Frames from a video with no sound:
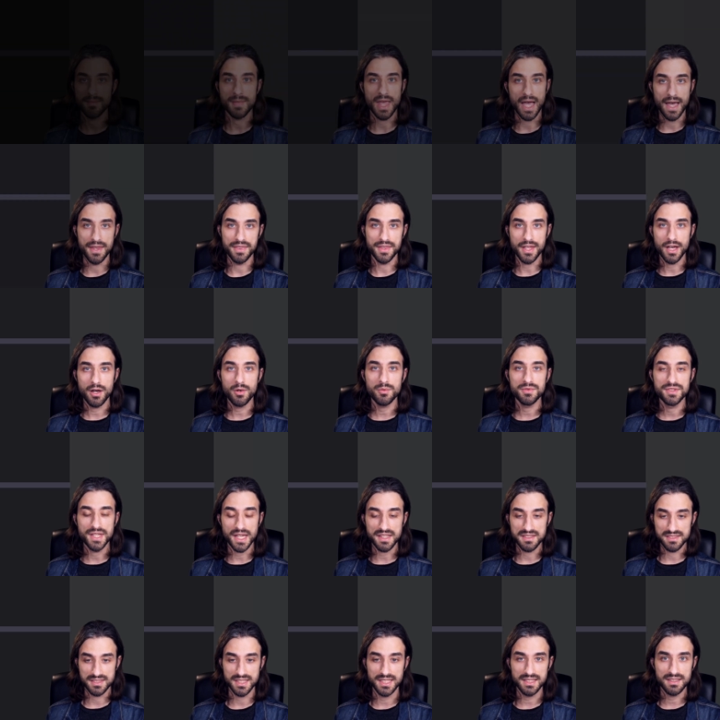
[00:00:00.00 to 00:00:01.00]
And now
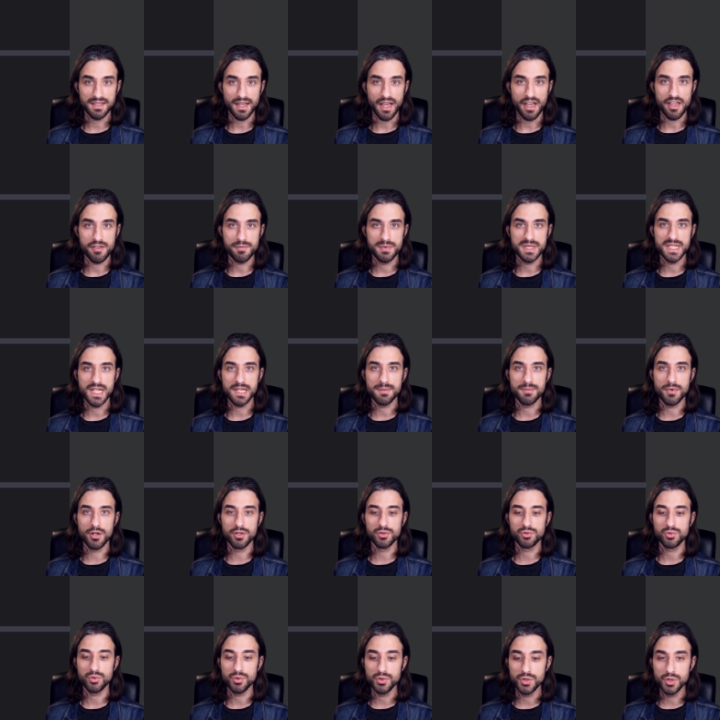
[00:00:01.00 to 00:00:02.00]
that's it, I've been
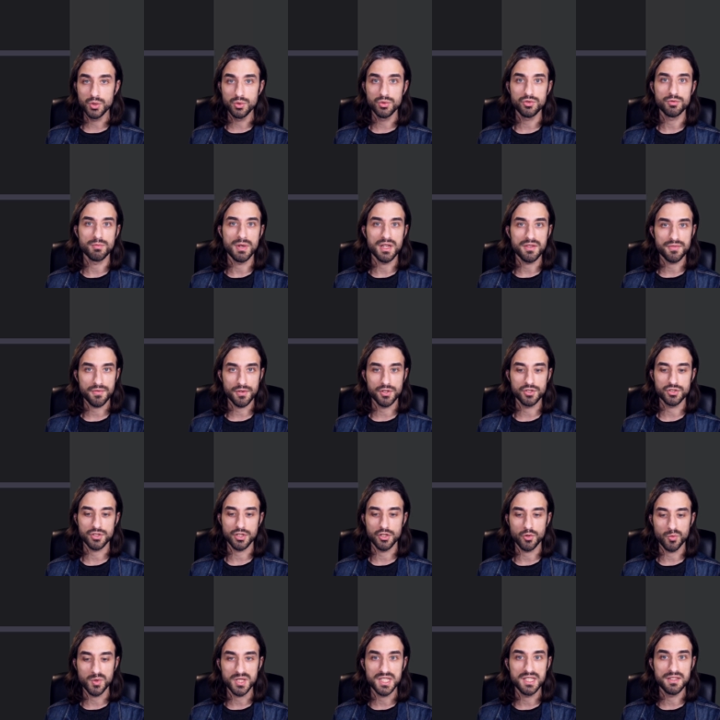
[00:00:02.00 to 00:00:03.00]
able to use my
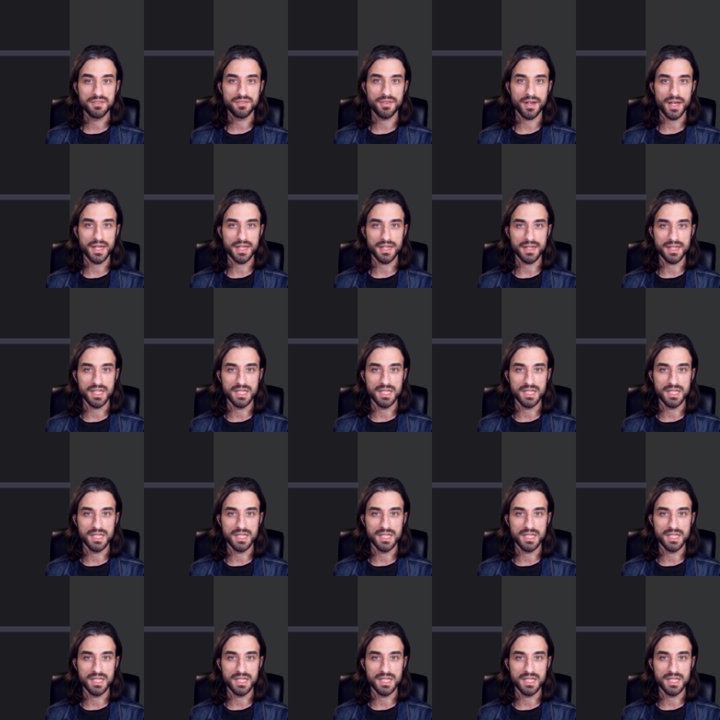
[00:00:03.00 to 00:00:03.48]
function weakify